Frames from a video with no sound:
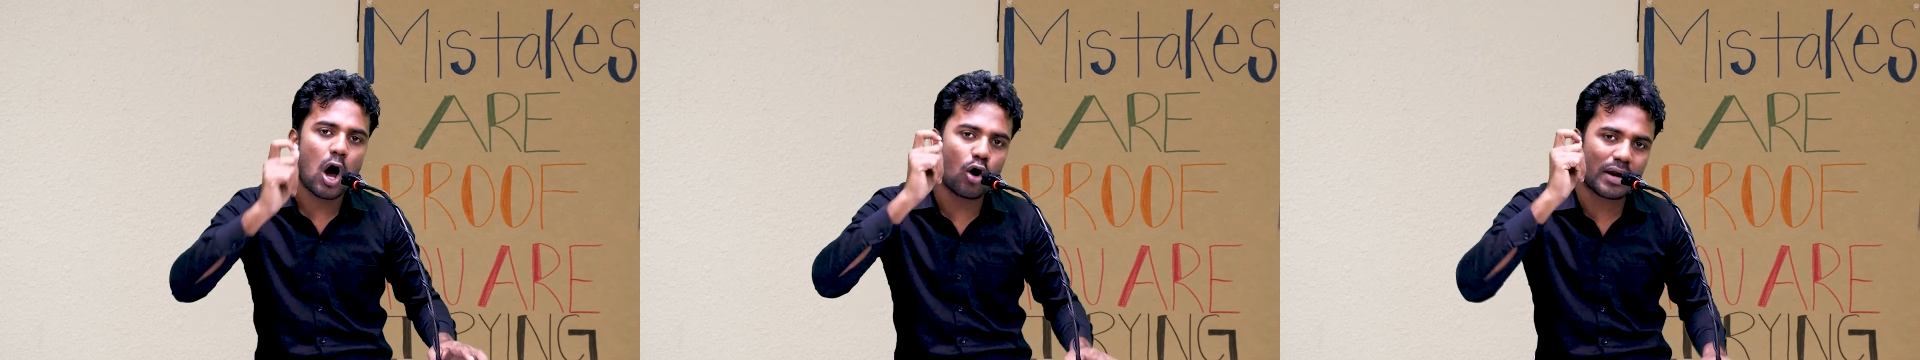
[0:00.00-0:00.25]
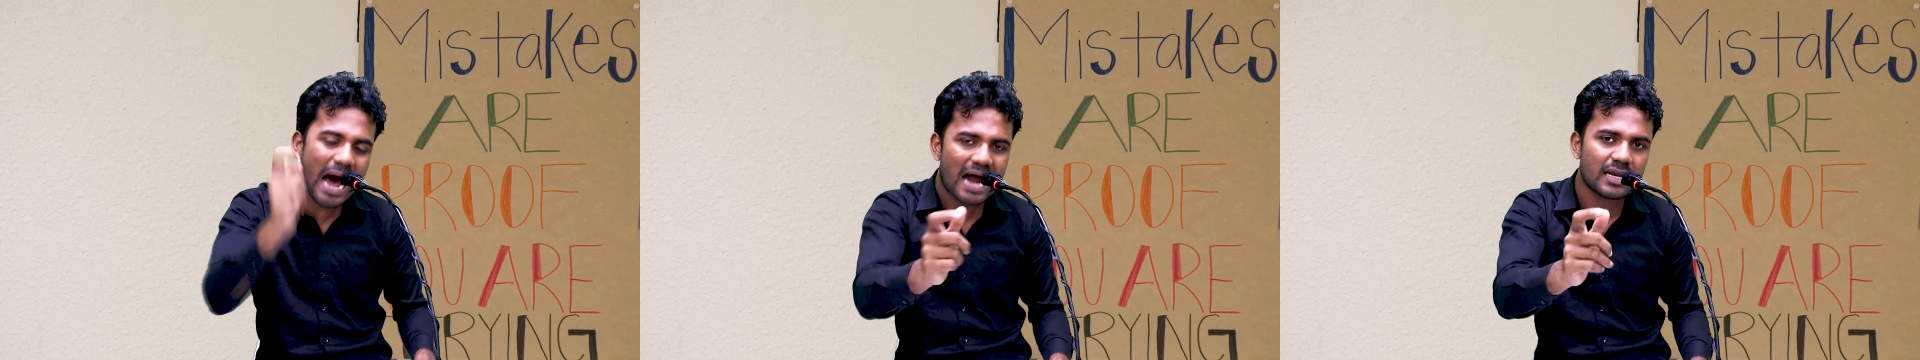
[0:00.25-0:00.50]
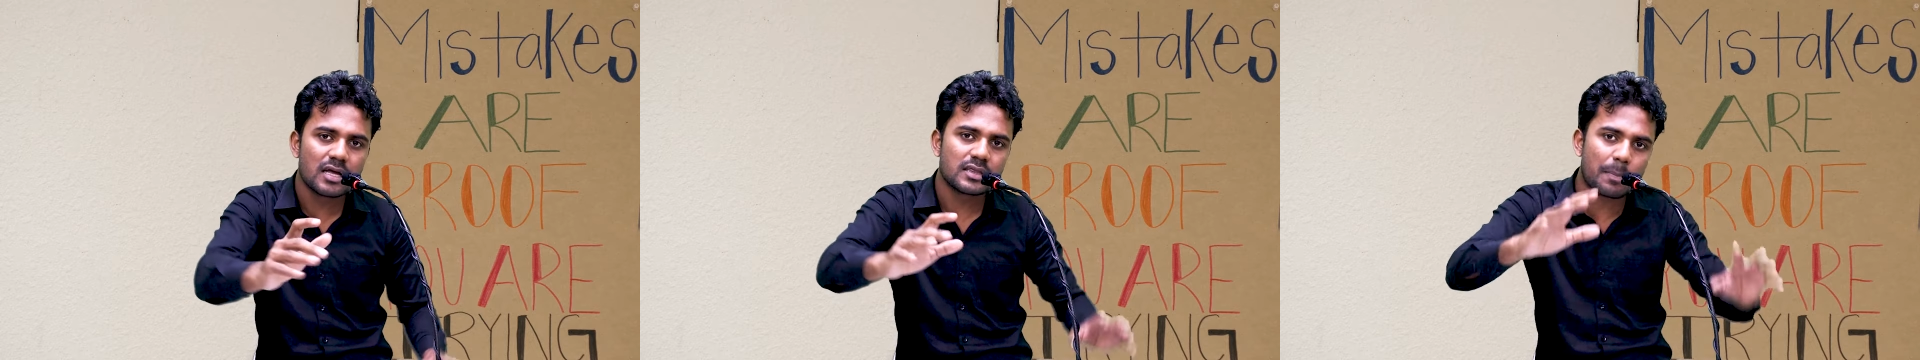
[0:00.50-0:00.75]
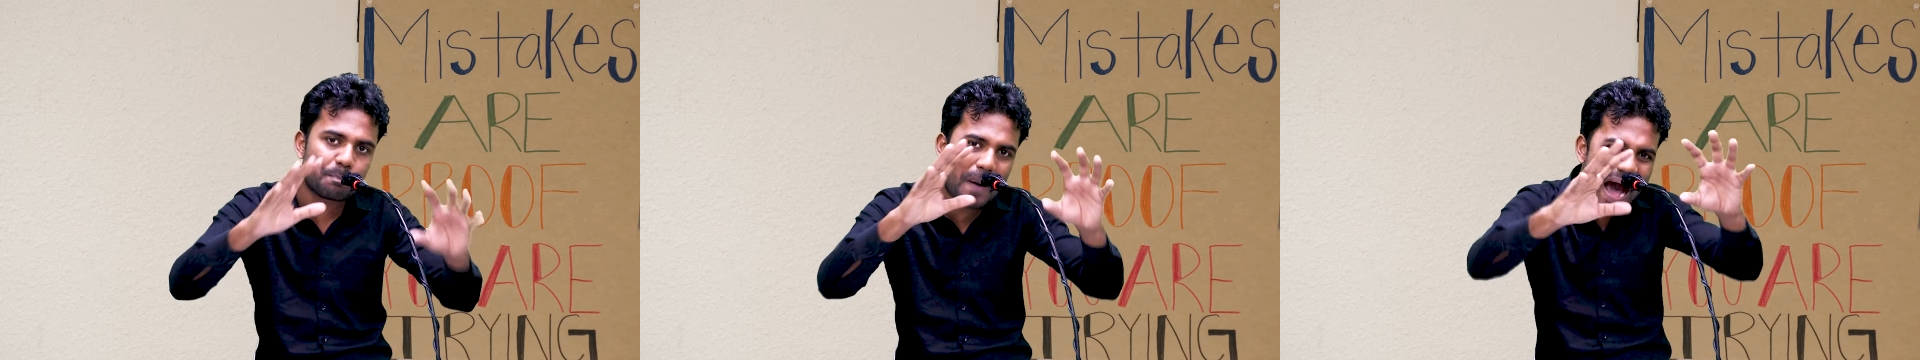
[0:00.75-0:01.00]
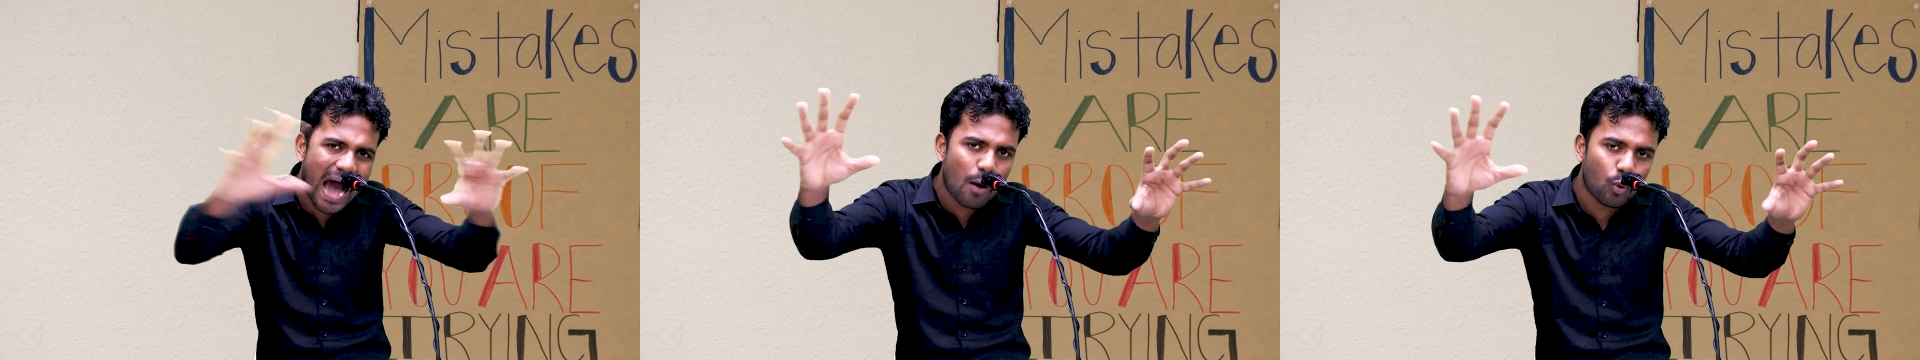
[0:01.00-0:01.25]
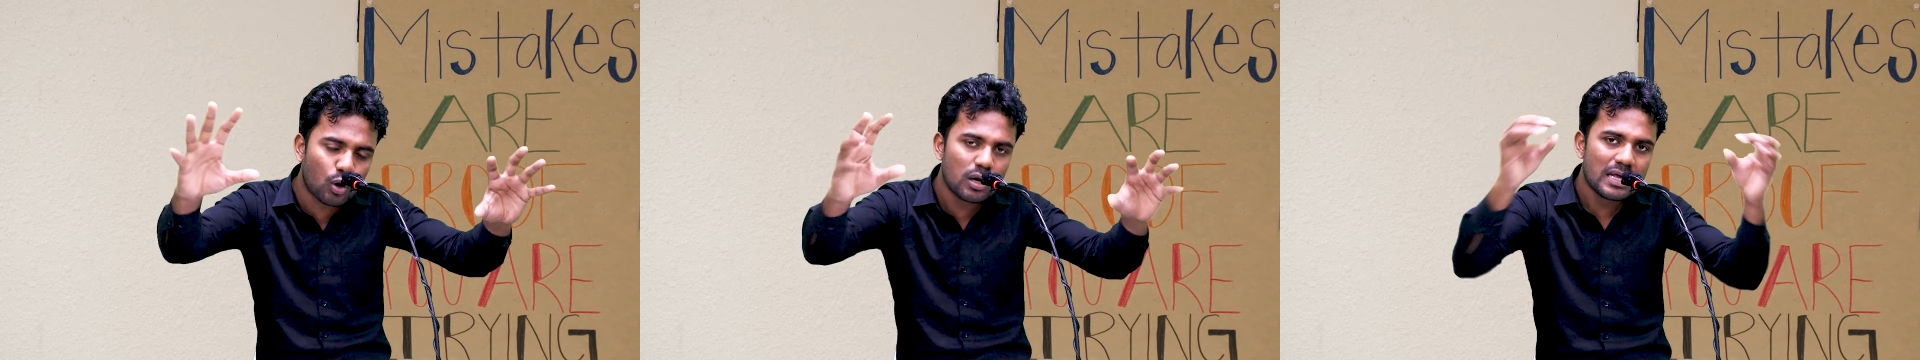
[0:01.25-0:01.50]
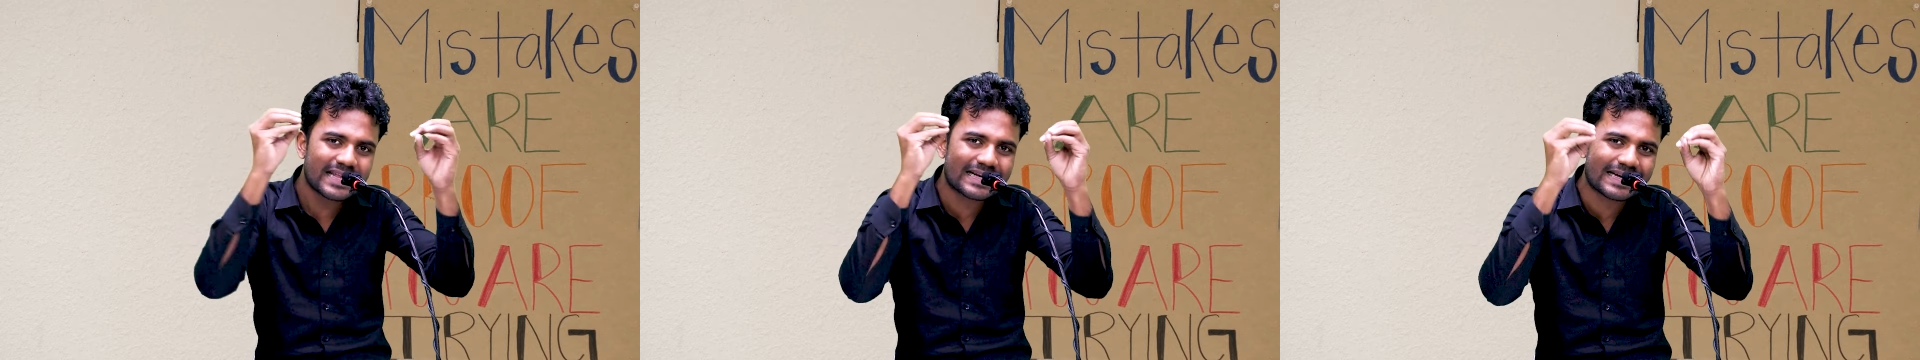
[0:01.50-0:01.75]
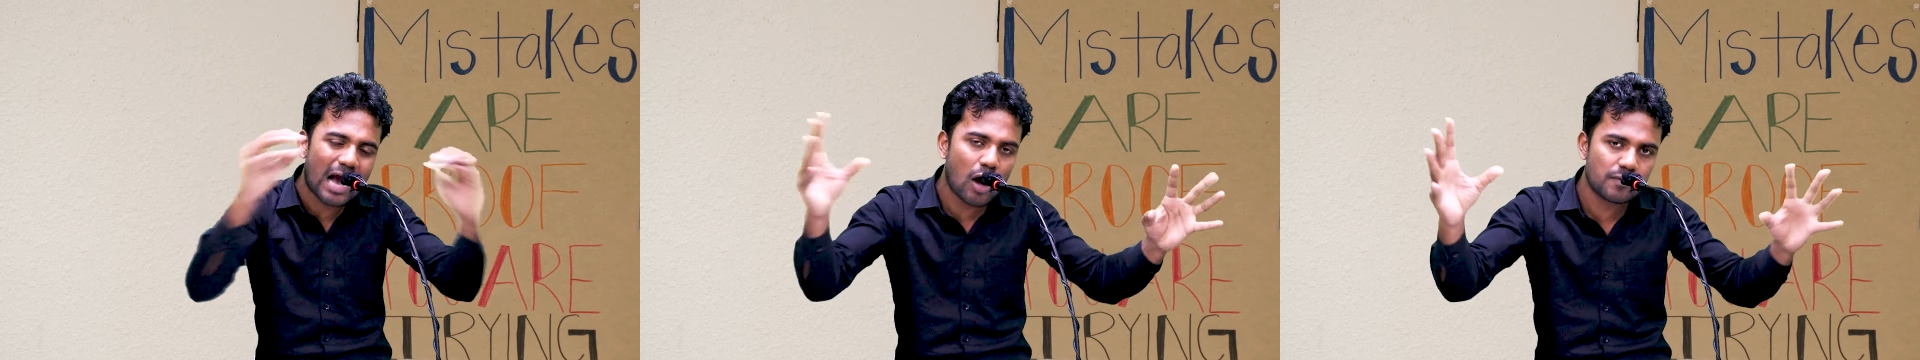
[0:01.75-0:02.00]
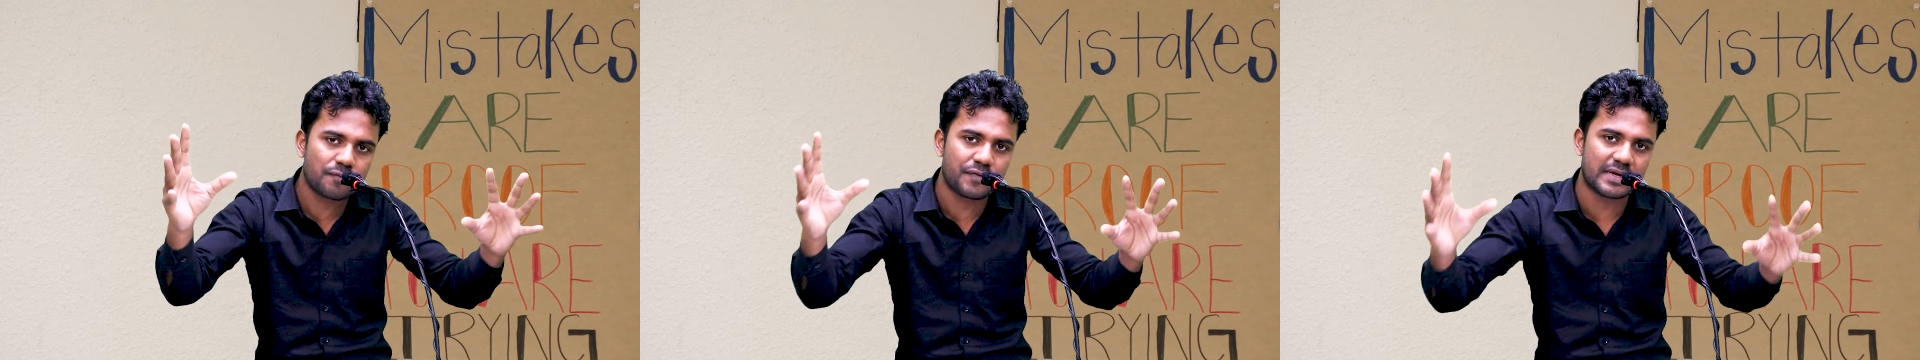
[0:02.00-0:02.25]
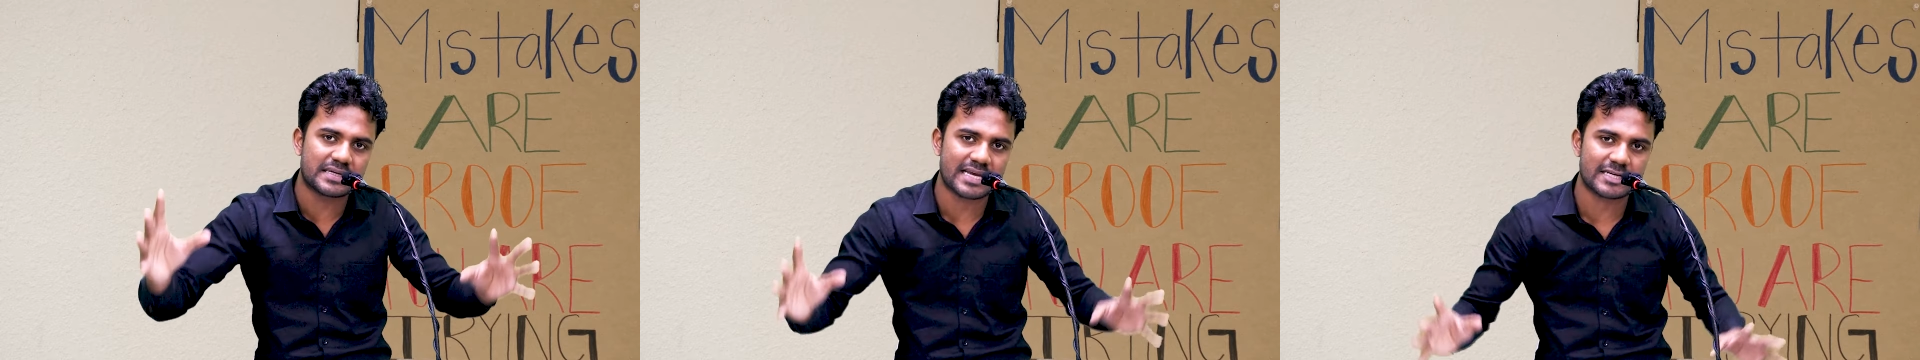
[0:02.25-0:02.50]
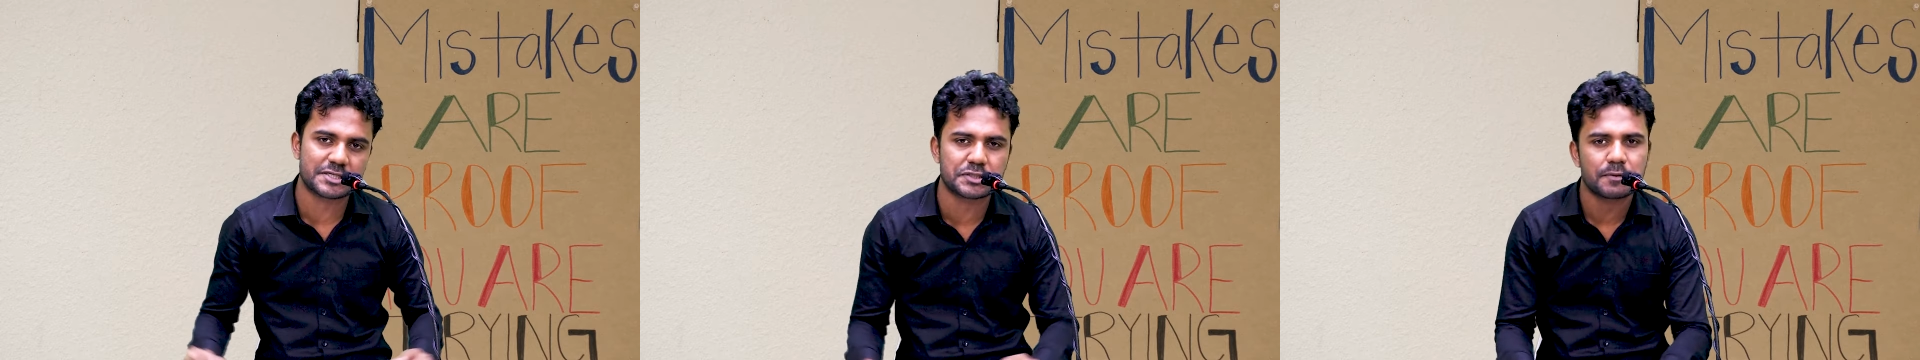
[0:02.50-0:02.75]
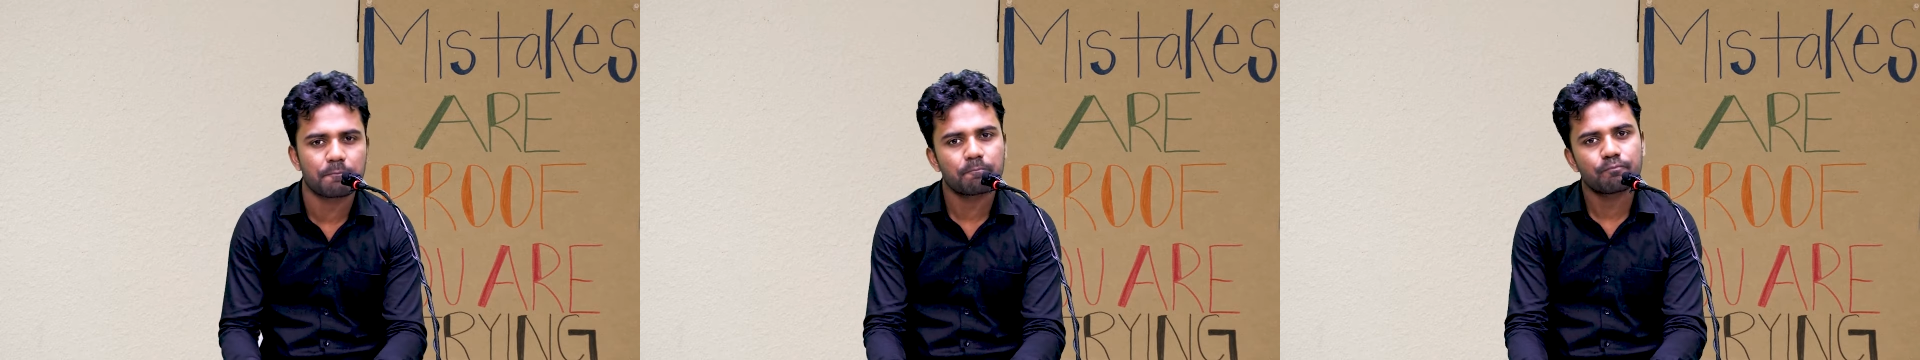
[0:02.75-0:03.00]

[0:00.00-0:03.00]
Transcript: or her the power, the confidence.